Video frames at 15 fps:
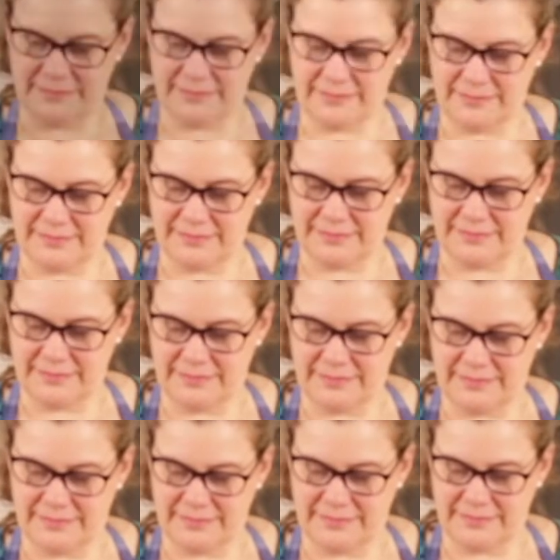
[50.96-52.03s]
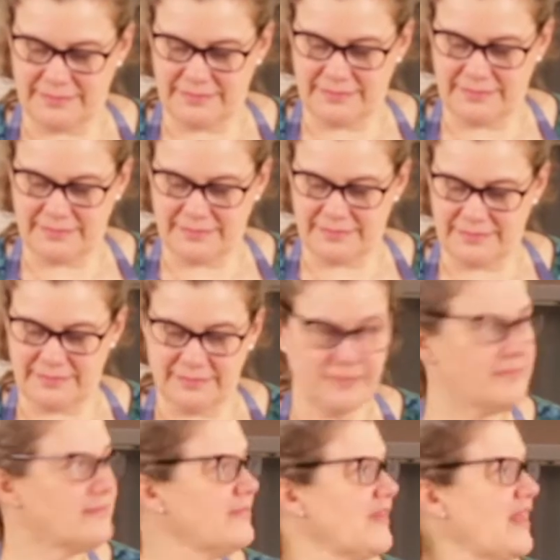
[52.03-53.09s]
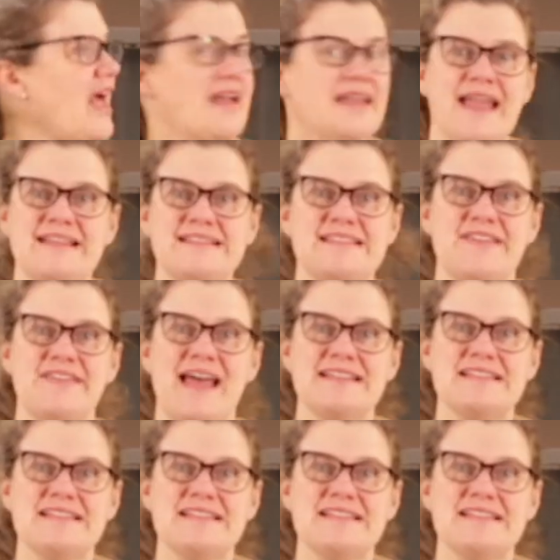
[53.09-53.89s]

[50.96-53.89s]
that it doesn't burn and stick on the bottom of the pan.